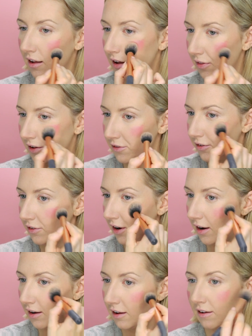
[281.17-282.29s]
and then just
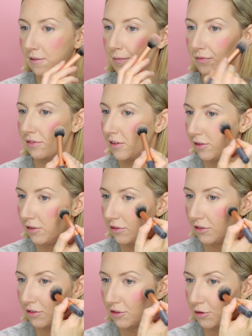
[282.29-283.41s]
take, this is
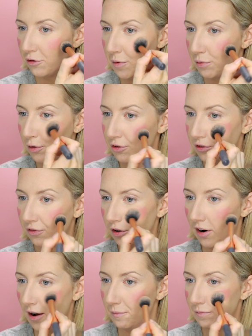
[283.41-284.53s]
such a great brush for
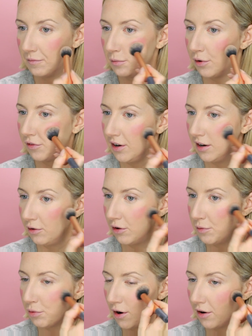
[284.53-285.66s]
buffing in
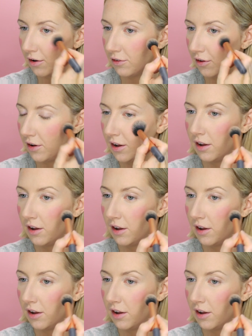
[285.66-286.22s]
cream products,